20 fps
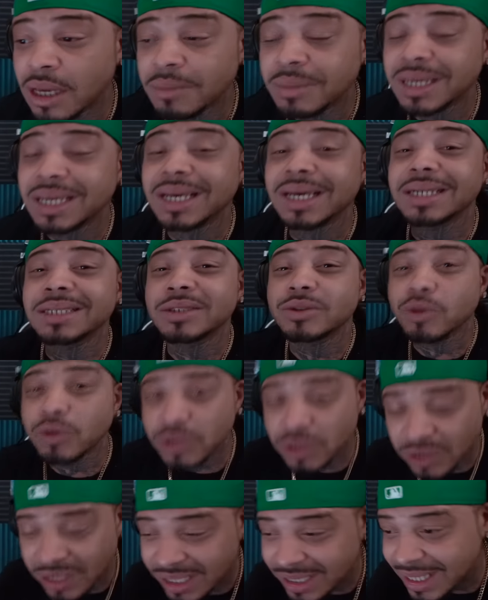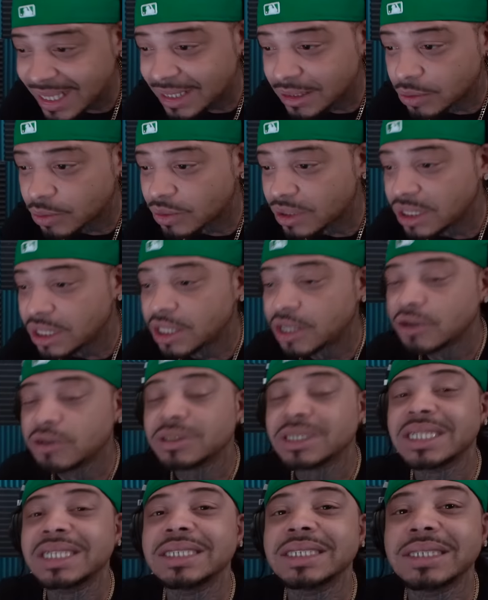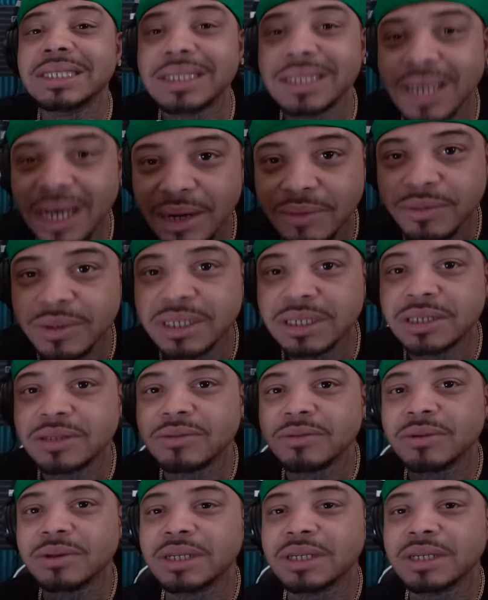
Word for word: Because as soon as you get that 20 years, he's done with you,